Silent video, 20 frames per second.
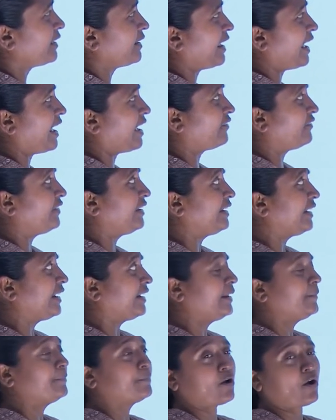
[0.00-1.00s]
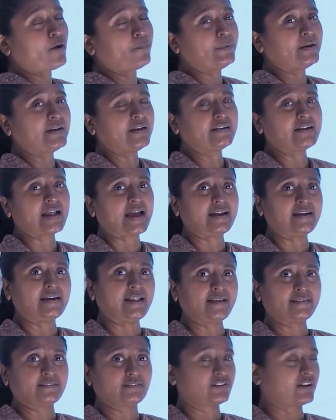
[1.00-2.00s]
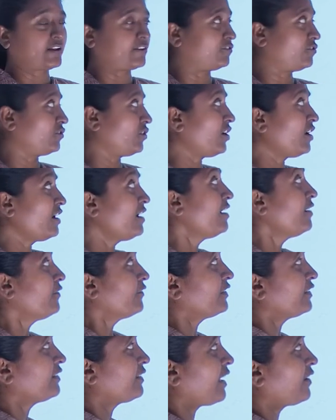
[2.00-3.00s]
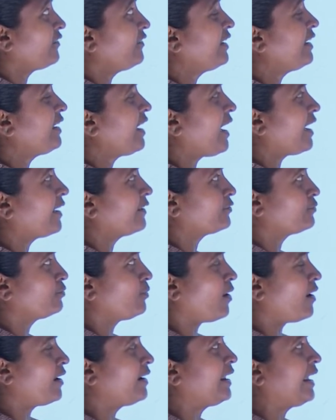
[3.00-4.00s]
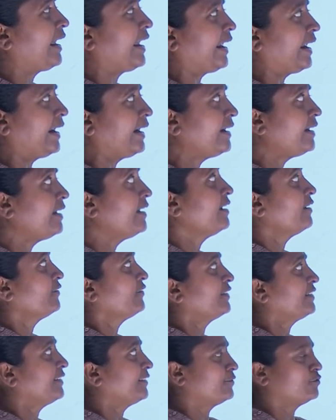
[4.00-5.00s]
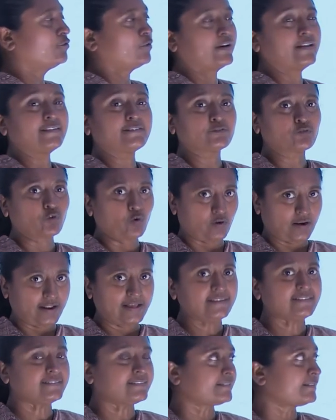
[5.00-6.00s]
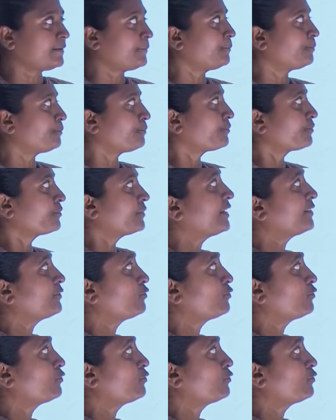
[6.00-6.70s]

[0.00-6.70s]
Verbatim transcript: are having any prominent eye-like structure which is having a small head which is known as scolex the